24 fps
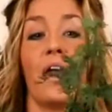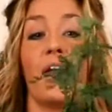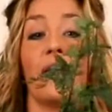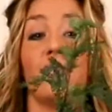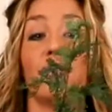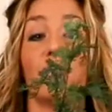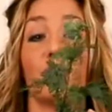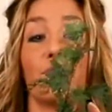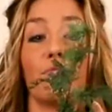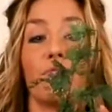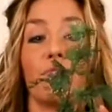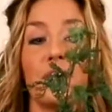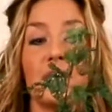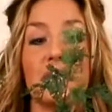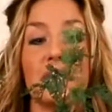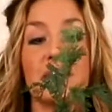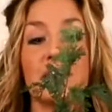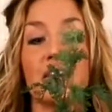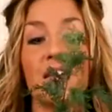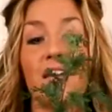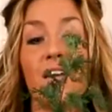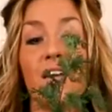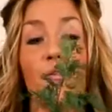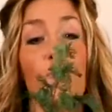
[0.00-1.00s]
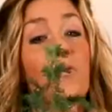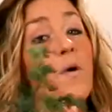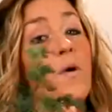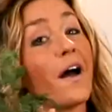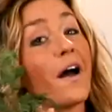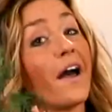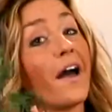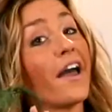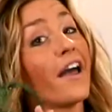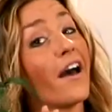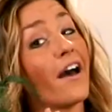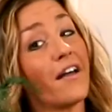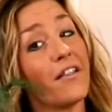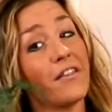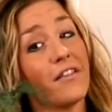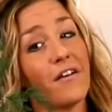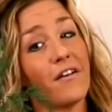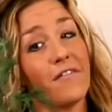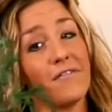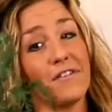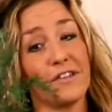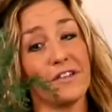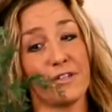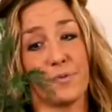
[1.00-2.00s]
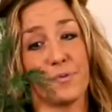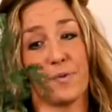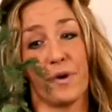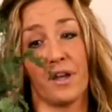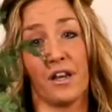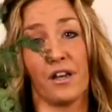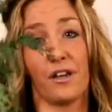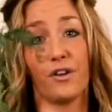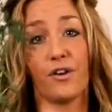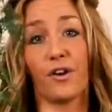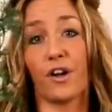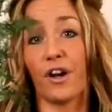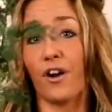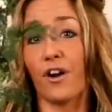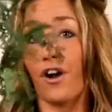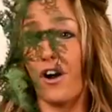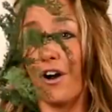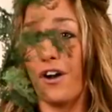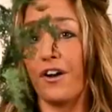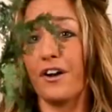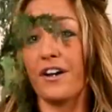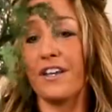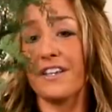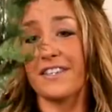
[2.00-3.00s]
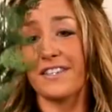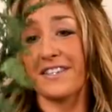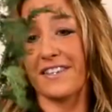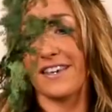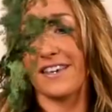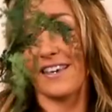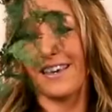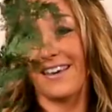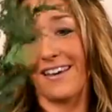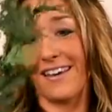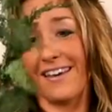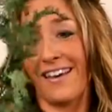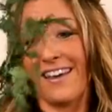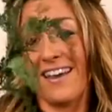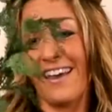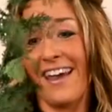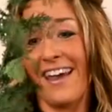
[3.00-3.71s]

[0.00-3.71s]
And the reason why I love this one, you can already see